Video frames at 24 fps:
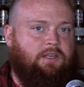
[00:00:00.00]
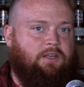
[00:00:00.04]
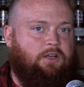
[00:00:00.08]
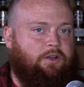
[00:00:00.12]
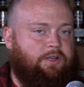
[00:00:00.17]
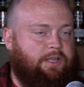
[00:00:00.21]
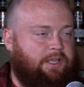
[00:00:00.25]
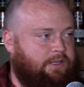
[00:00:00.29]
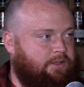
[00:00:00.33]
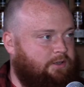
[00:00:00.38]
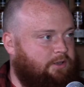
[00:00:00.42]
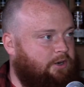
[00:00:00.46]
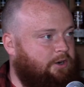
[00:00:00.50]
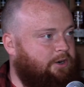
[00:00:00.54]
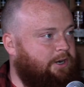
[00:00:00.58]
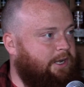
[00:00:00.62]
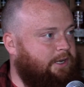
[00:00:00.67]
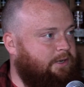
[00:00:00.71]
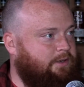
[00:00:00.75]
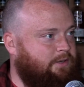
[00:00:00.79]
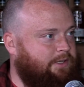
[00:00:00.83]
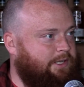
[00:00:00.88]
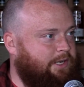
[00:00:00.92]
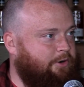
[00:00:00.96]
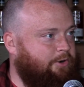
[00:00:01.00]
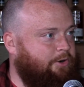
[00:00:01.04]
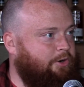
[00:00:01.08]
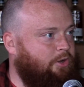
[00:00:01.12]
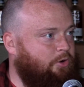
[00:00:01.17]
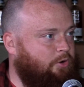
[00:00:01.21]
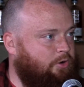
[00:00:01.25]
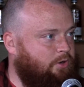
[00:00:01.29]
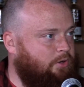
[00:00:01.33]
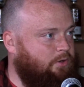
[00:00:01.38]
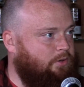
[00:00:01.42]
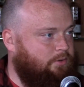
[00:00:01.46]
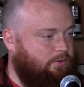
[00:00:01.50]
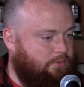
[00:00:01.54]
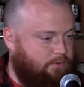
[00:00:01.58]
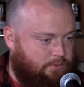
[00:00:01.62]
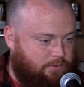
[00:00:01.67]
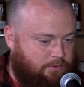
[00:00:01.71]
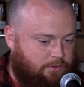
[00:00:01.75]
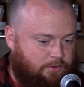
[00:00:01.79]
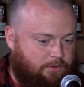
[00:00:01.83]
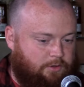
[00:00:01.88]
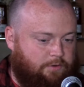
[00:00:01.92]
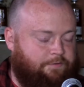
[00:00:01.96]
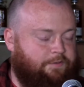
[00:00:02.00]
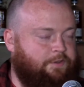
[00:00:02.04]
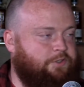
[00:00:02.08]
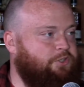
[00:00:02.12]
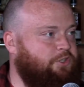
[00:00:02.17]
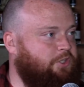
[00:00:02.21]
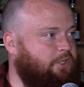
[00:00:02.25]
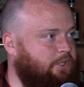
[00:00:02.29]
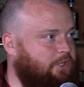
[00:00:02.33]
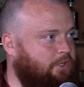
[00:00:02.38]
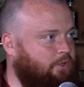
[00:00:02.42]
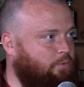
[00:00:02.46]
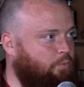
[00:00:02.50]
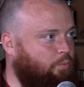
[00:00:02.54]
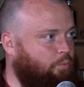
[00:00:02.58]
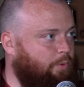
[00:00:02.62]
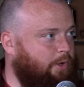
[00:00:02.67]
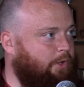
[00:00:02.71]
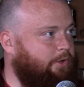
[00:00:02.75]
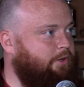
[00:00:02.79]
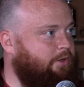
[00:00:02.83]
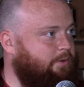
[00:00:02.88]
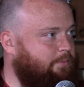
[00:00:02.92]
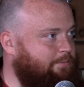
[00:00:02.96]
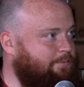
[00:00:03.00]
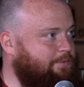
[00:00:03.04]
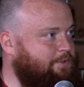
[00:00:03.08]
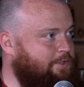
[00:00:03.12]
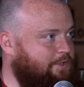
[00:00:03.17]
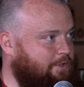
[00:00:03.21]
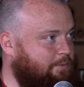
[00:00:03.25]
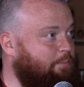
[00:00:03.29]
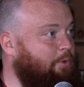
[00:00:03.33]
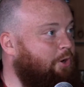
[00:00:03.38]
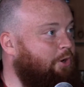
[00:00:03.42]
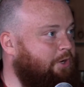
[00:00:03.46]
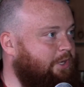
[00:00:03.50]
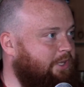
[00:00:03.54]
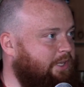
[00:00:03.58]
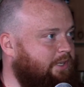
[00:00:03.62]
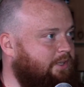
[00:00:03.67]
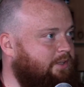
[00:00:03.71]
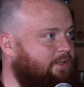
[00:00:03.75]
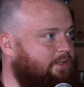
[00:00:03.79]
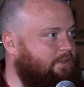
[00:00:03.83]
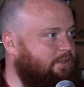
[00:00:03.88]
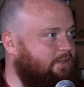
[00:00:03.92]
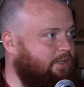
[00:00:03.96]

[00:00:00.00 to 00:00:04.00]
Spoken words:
Okay, all right, Gary Oak, officially welcome to the party.